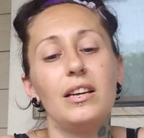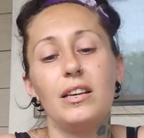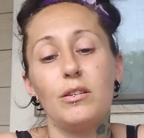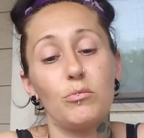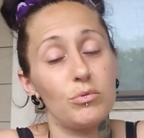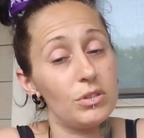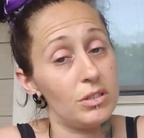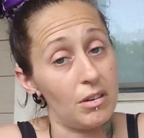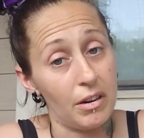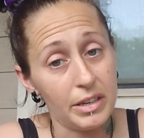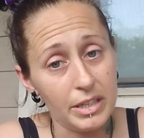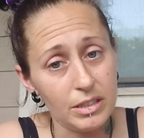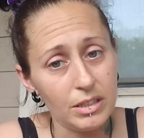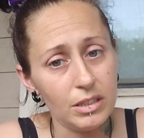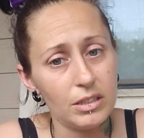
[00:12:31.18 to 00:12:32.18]
it was not
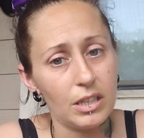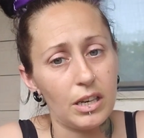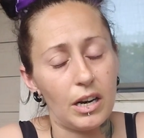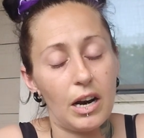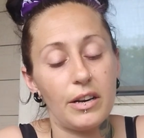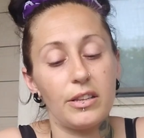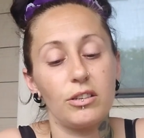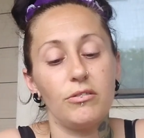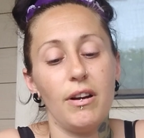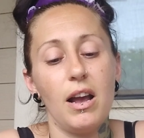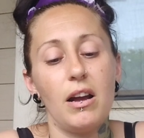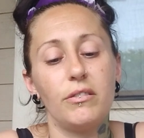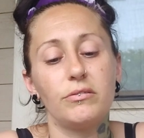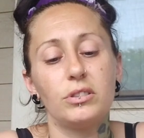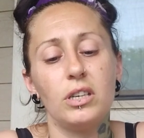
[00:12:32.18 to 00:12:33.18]
easy to get out of the
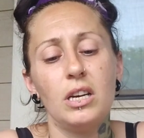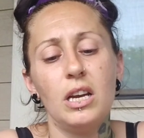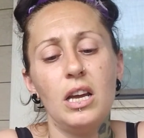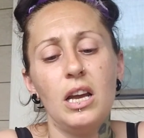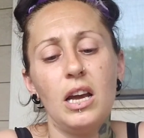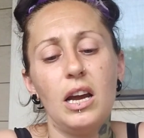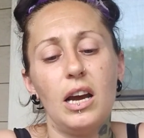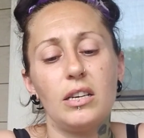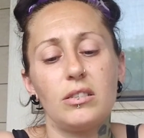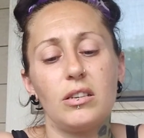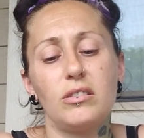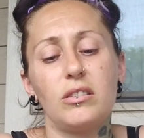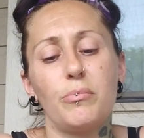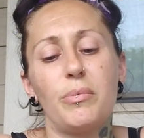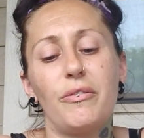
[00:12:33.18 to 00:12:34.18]
ground. As I
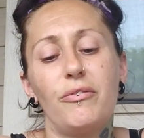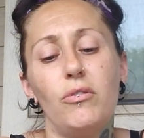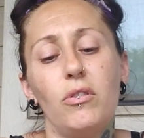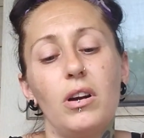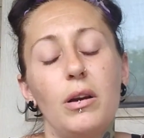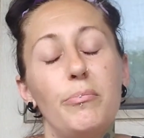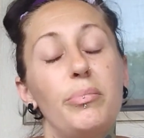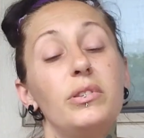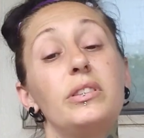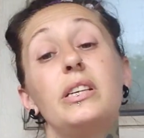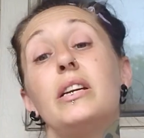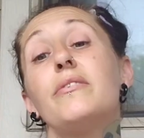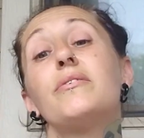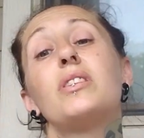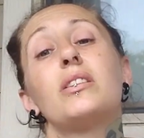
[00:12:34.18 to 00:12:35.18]
said before, I
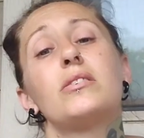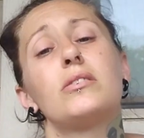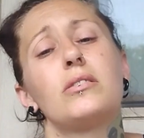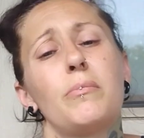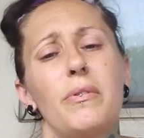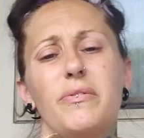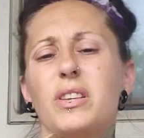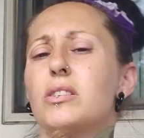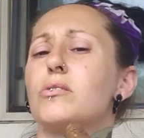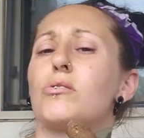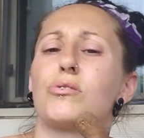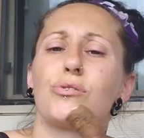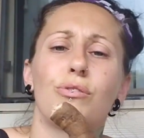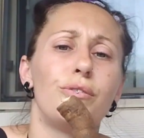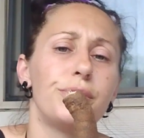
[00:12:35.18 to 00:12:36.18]
believe that some of these
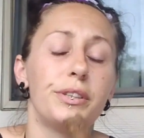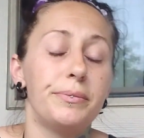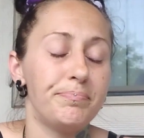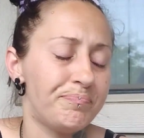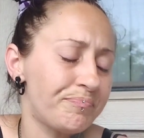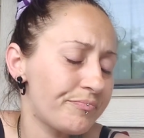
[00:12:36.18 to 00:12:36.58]
are sold in